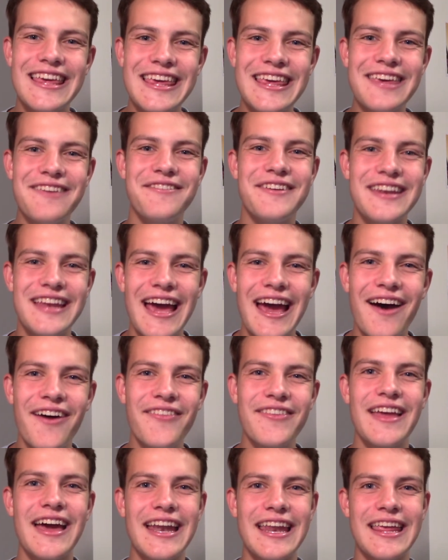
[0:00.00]
Even
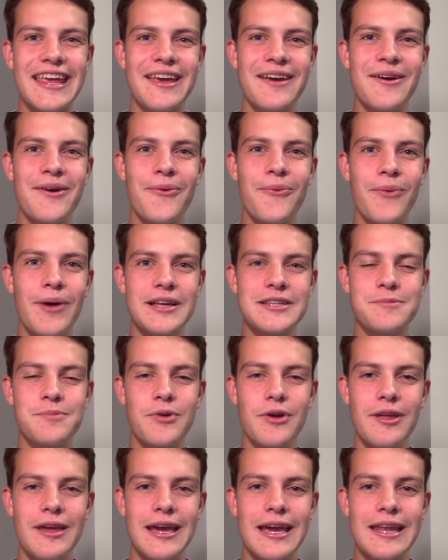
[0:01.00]
El Neni was
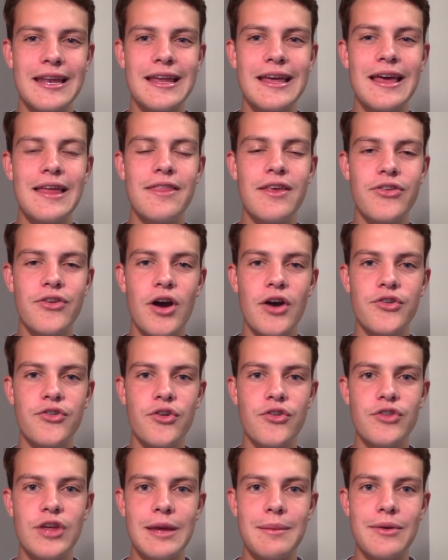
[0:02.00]
brilliant. This
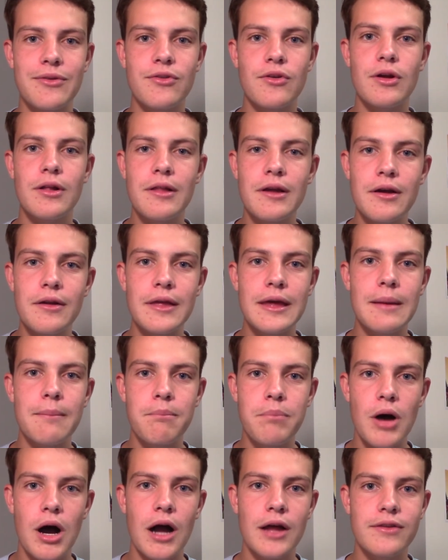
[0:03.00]
Arsenal team has clearly
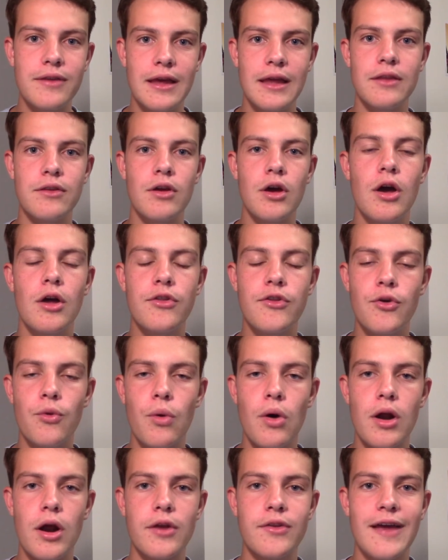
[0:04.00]
bought in to
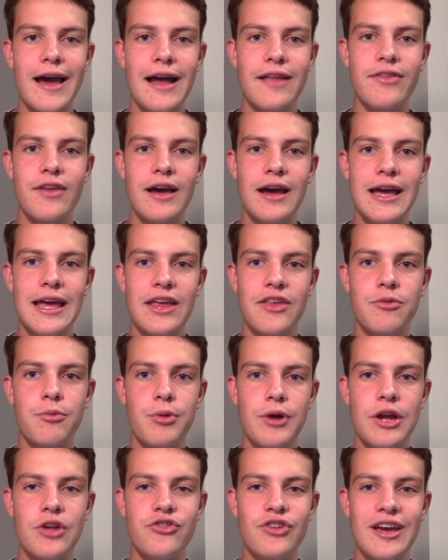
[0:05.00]
what Arteta is
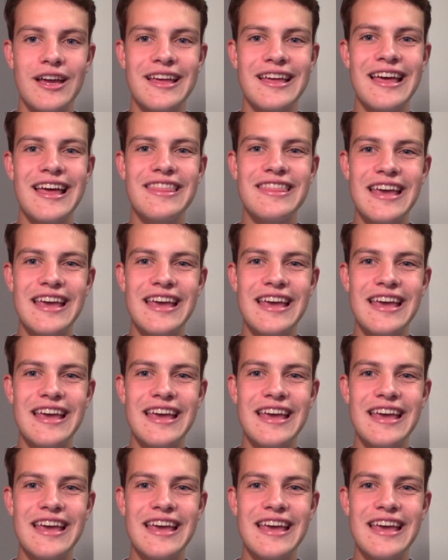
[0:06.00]
preaching.